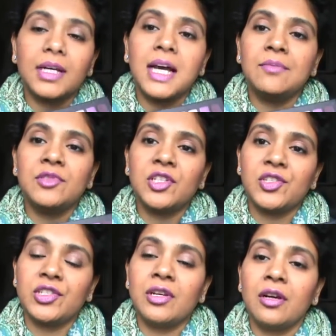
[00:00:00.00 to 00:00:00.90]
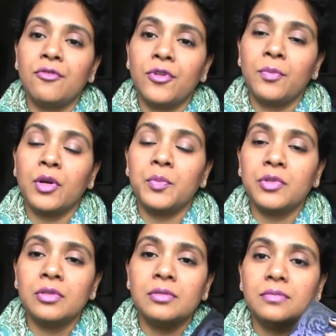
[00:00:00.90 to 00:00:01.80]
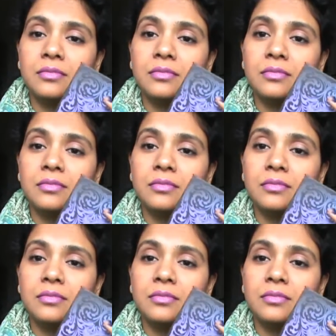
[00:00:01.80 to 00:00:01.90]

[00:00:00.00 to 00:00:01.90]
I'm just a sucker for purple